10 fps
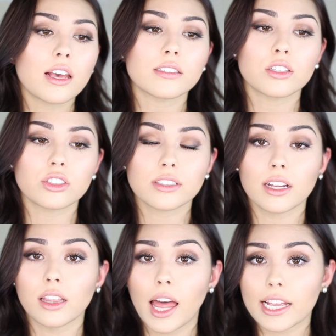Is it just
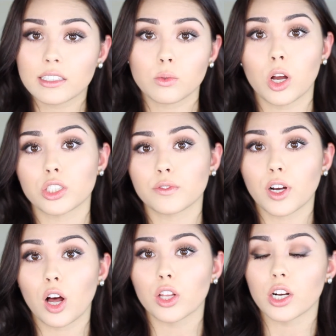a light swatch of
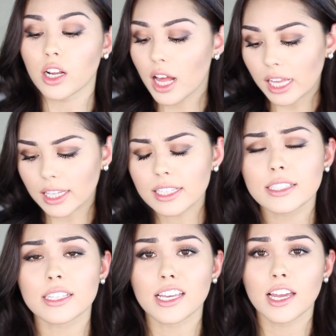color? Let's
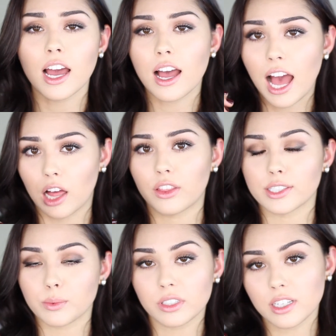see how
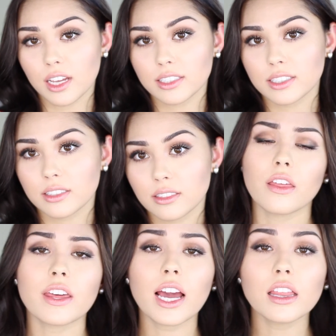this one does.
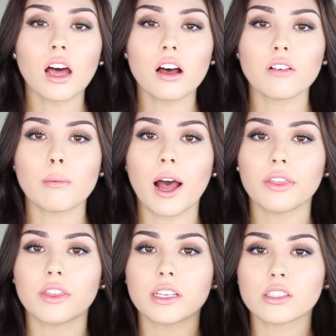The thing I love
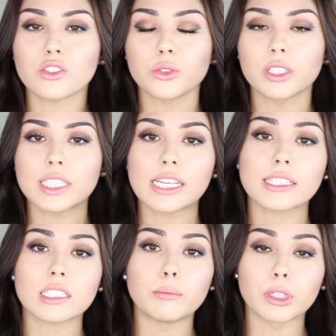about this dual
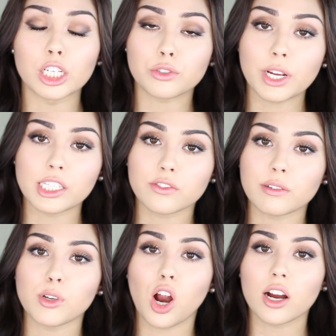intensity blush range
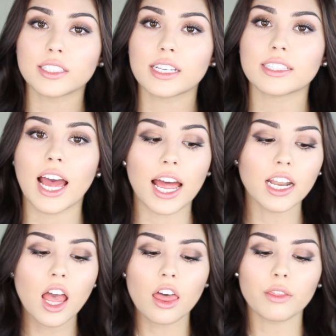from NARS is that
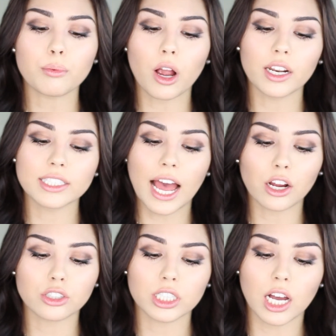the product
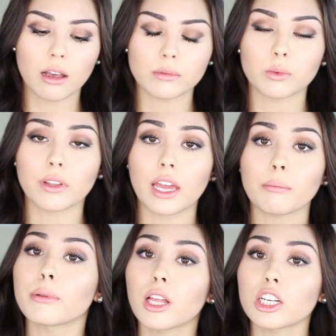actually comes with a
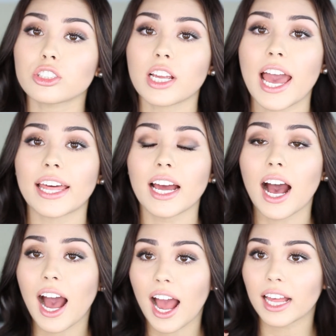blush and a
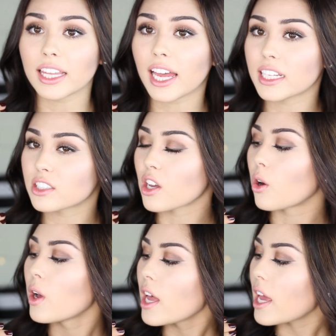highlight, so